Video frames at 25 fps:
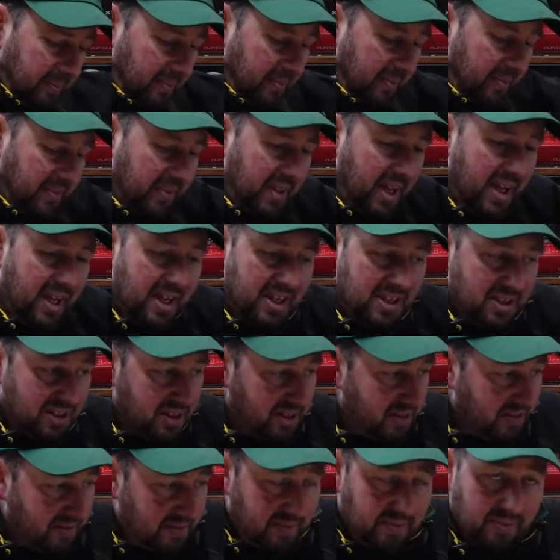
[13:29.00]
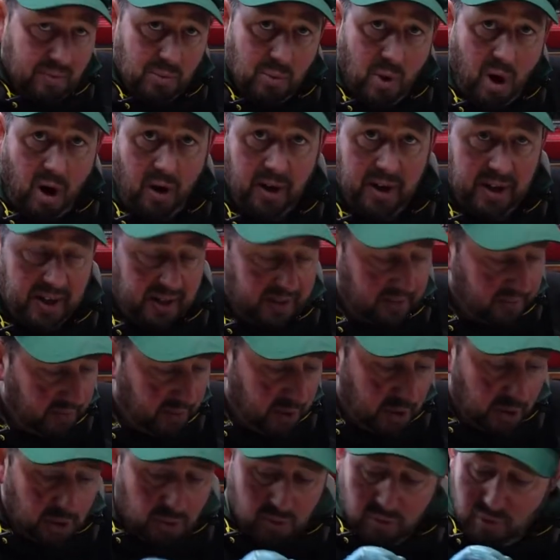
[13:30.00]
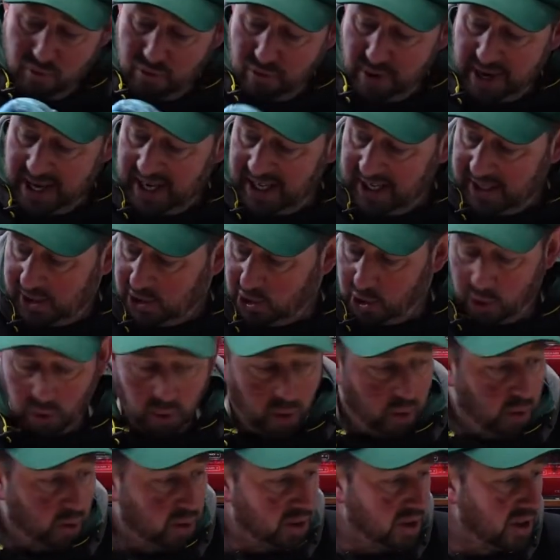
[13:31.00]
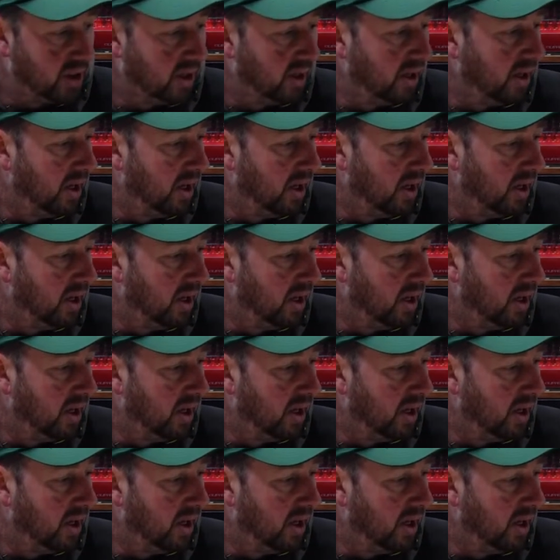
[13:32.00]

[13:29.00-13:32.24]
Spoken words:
this wire really taut.